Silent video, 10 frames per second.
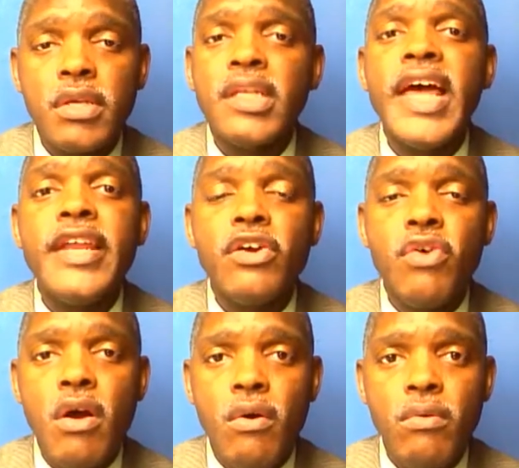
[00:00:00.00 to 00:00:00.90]
Let it
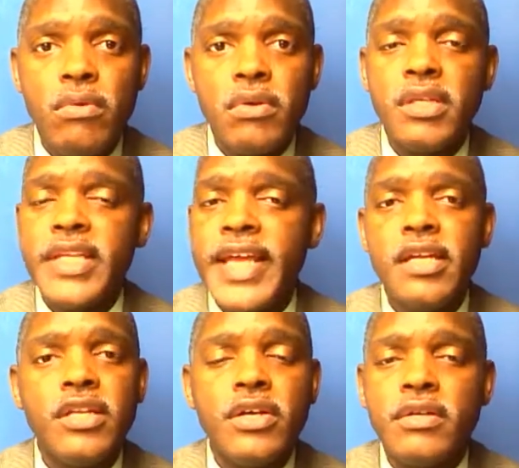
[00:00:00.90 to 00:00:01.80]
grow. Let
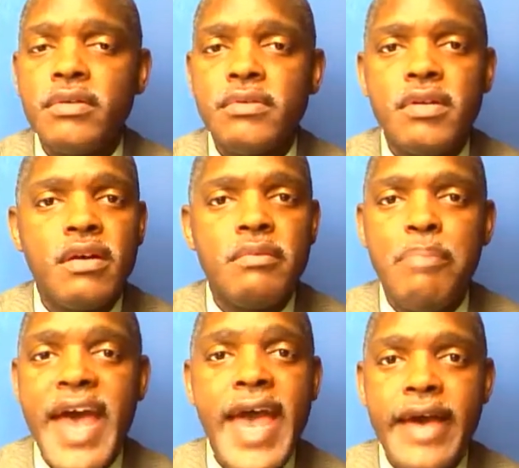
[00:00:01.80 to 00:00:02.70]
it look
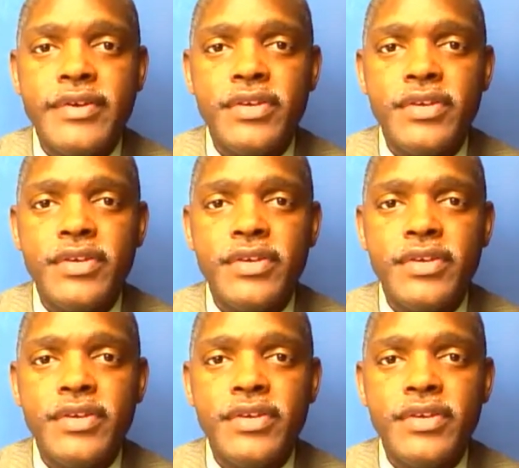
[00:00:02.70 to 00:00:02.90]
bad.